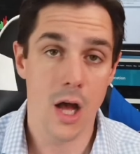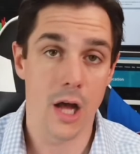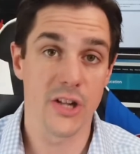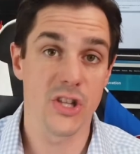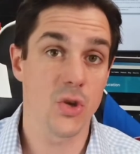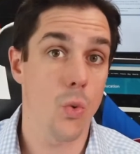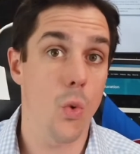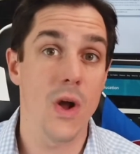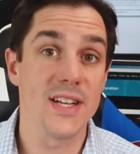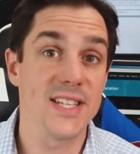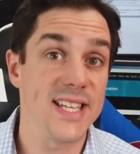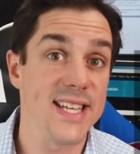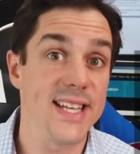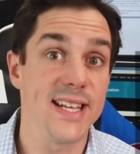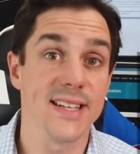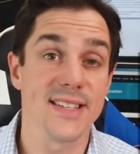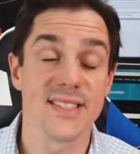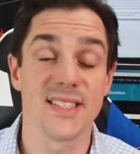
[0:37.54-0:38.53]
a
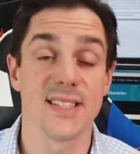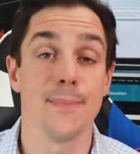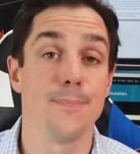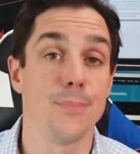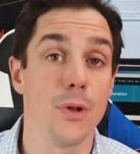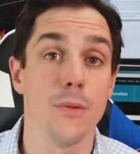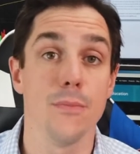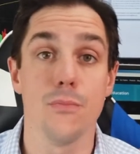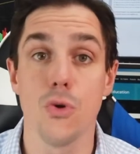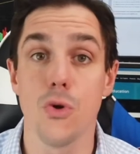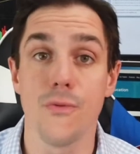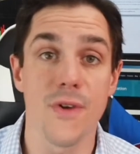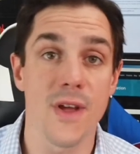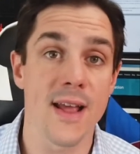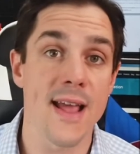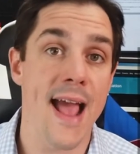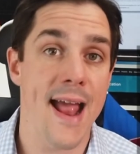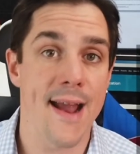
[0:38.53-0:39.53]
20 simple
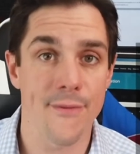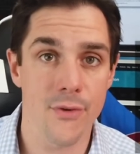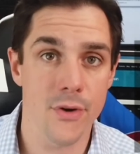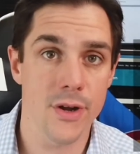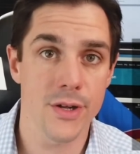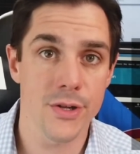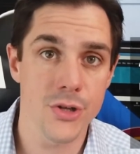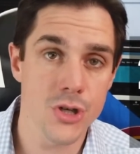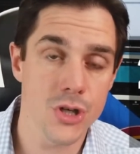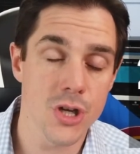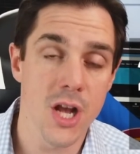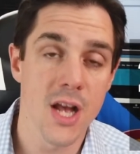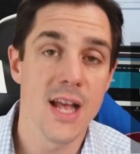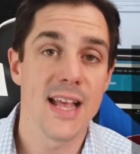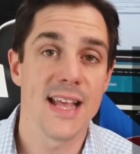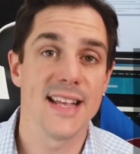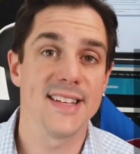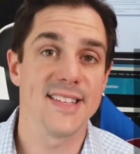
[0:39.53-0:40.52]
moving average
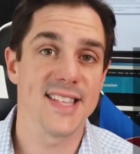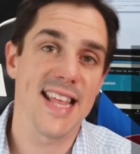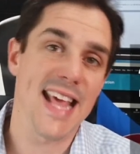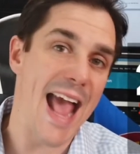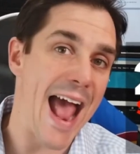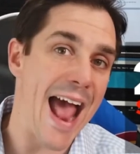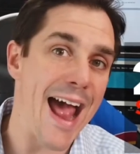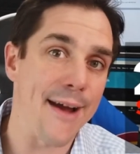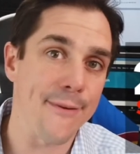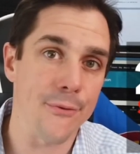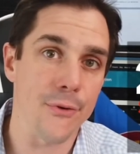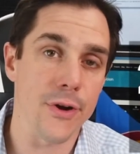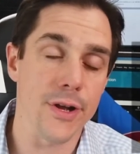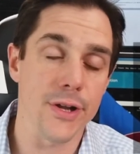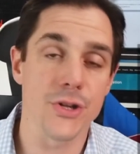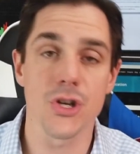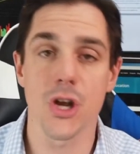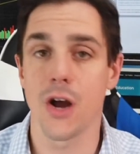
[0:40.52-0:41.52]
is the
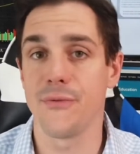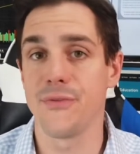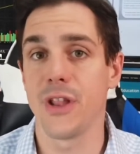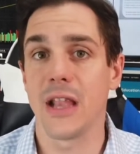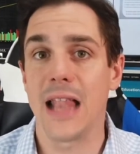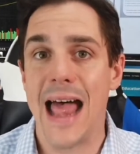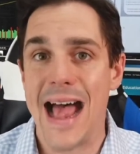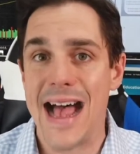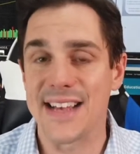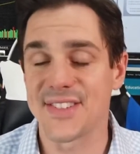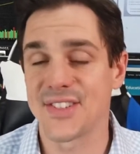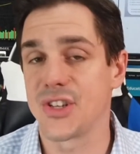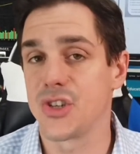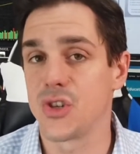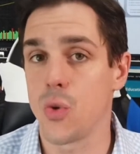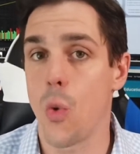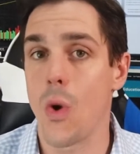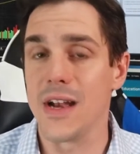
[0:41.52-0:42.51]
average of the
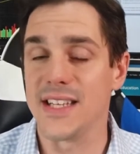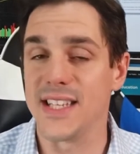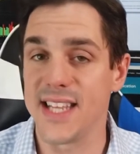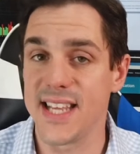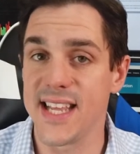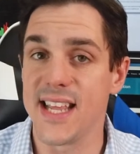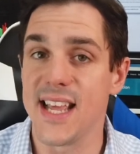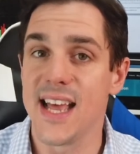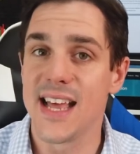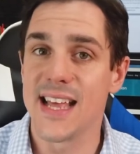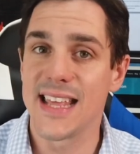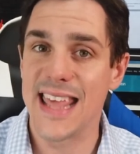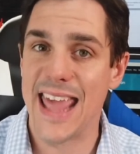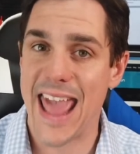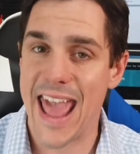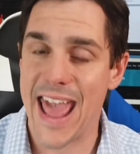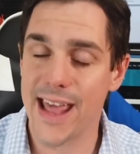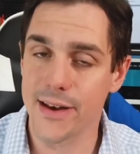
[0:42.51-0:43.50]
last 20
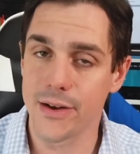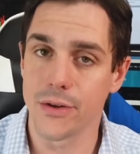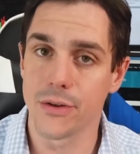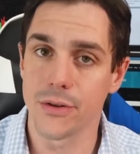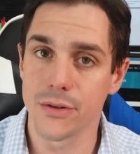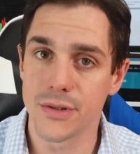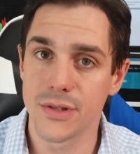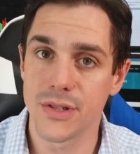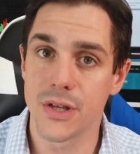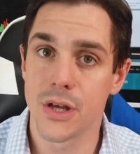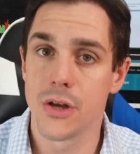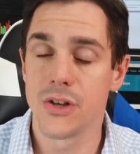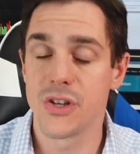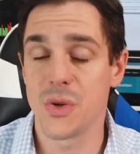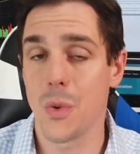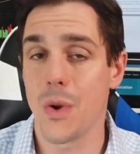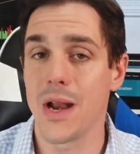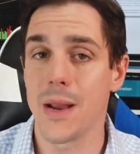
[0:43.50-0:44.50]
candles,
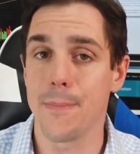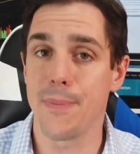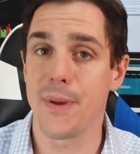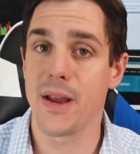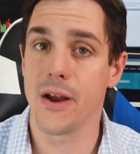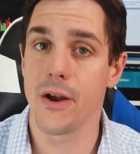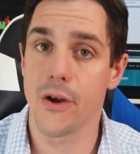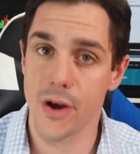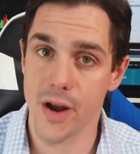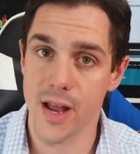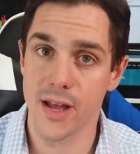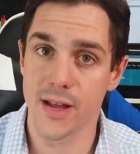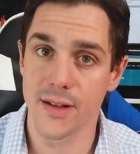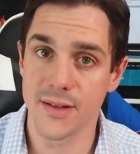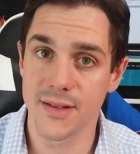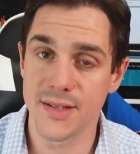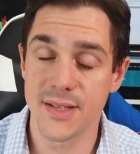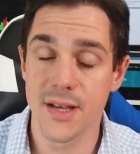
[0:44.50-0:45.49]
20
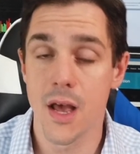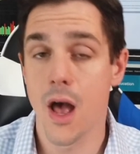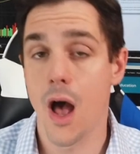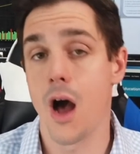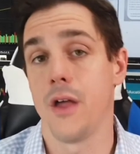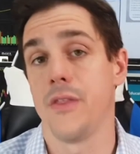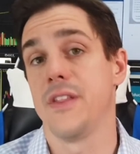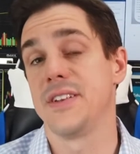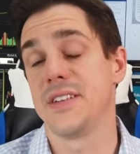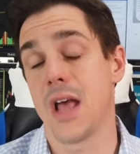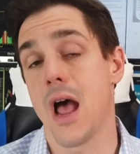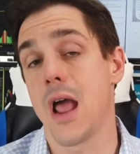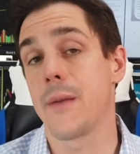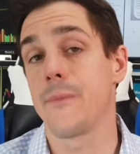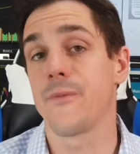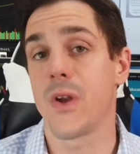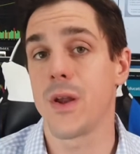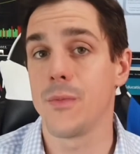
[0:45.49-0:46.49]
periods on the
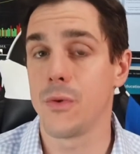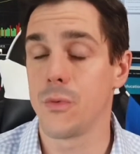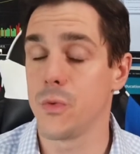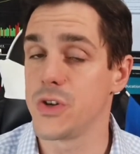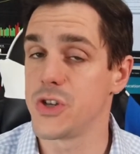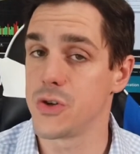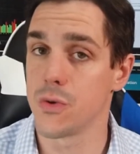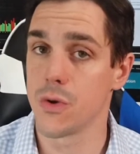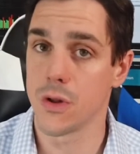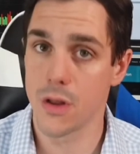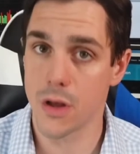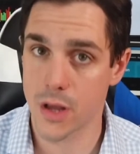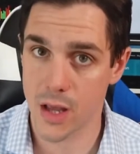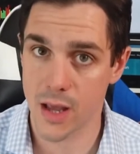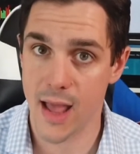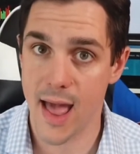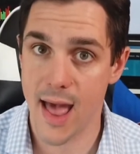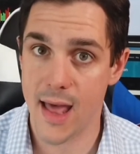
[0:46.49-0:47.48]
time frame in which you are
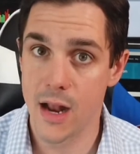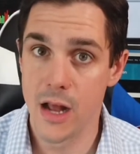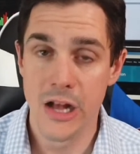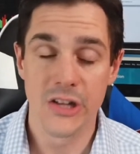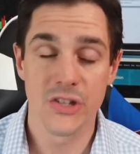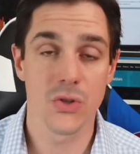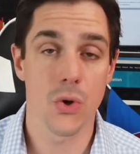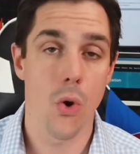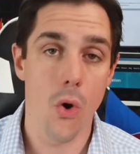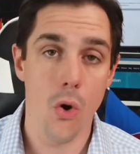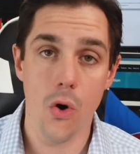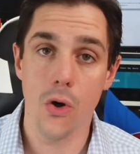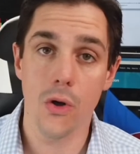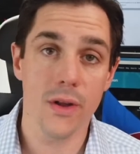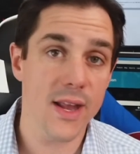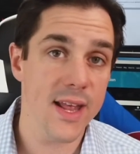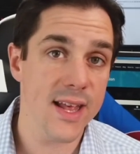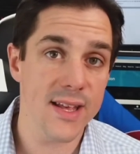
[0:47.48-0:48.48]
looking at. So
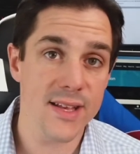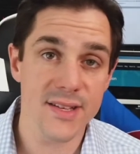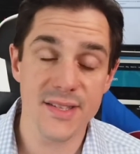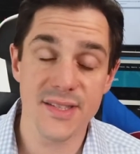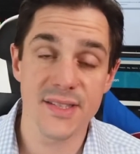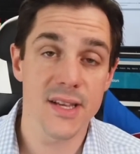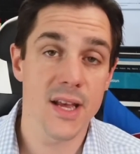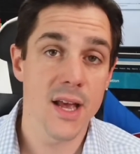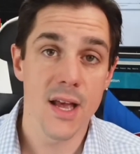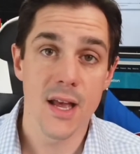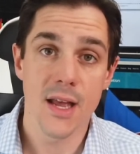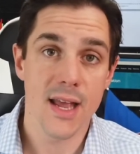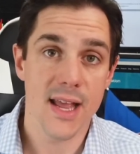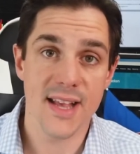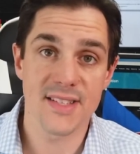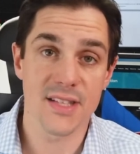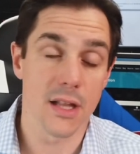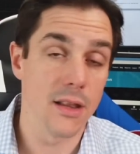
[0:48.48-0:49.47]
all it is
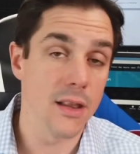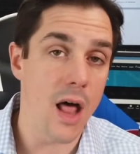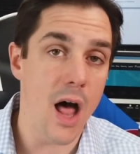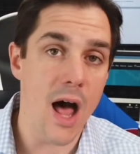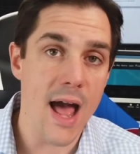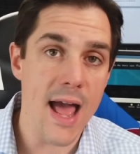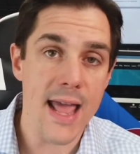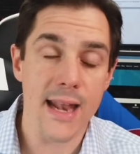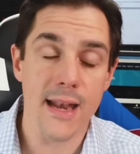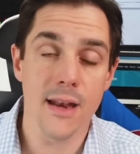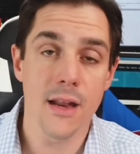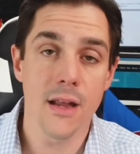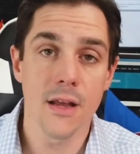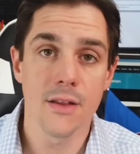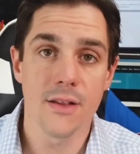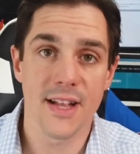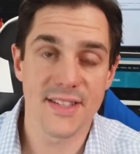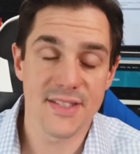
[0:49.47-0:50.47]
a line
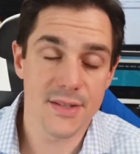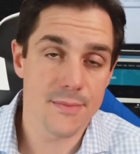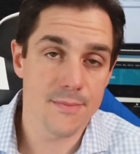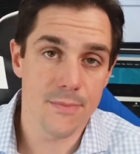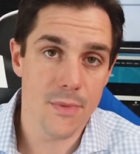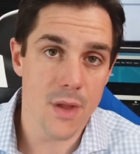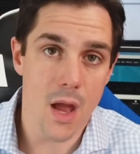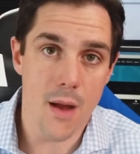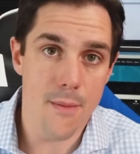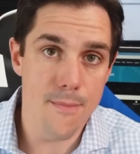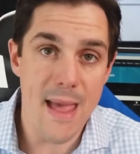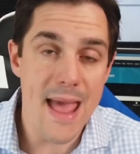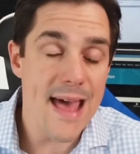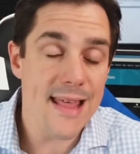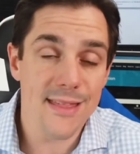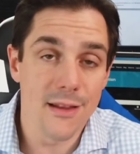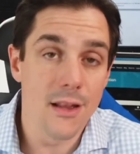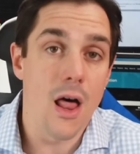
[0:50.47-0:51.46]
that's a
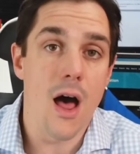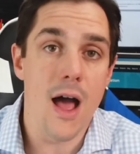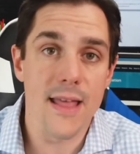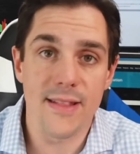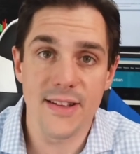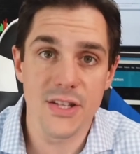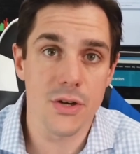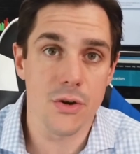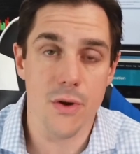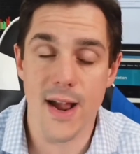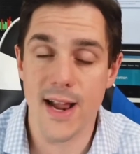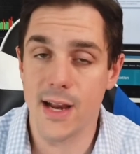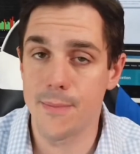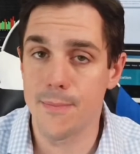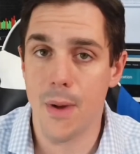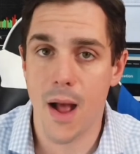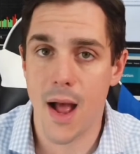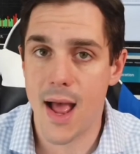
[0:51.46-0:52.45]
math line that's
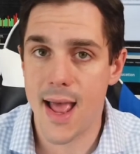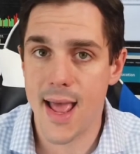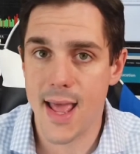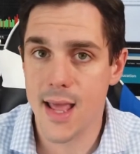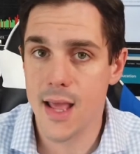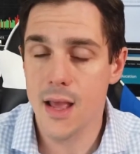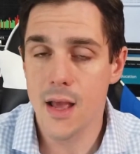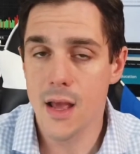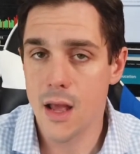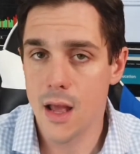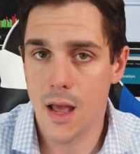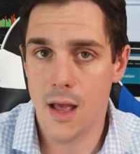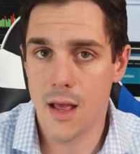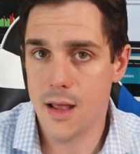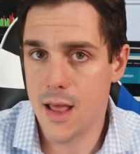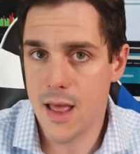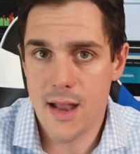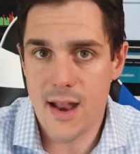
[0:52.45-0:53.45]
created by
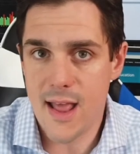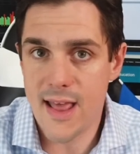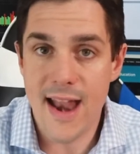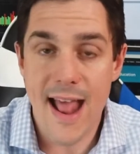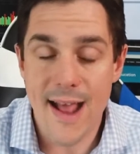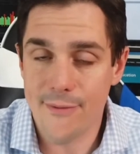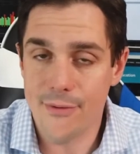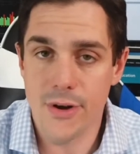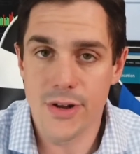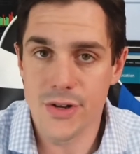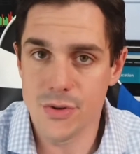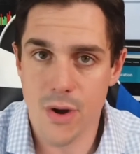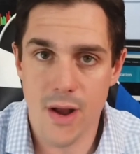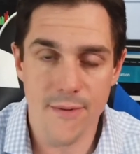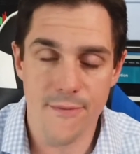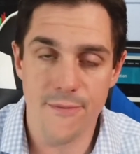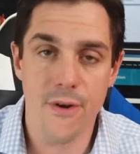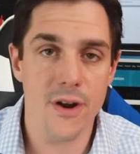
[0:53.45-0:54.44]
an average,
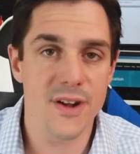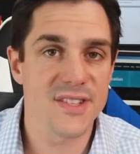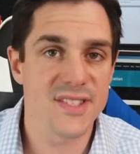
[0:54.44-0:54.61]
right? Very